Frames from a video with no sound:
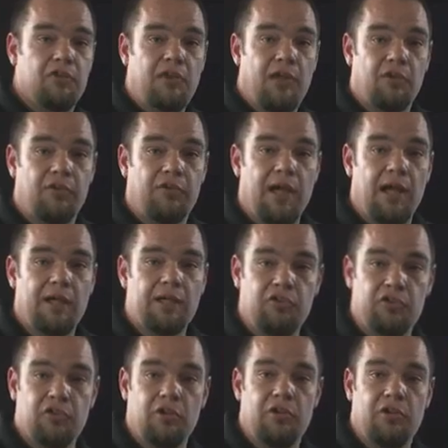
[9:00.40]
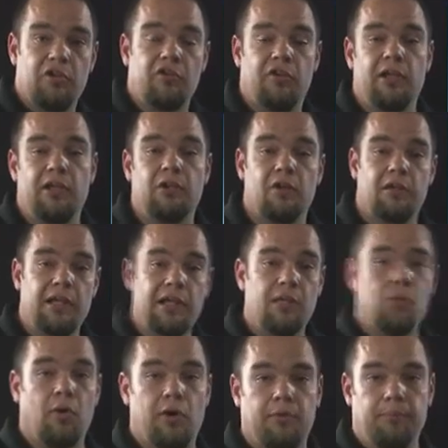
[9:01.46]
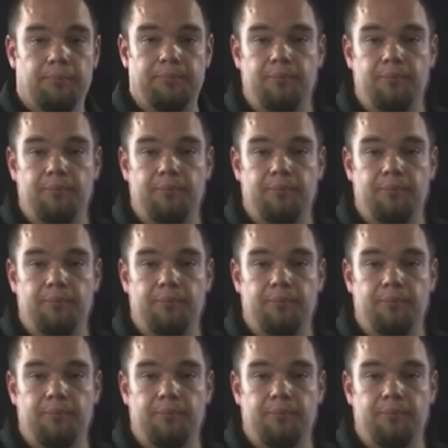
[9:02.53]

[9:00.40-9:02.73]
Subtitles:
your title tag, it should contain your keyword.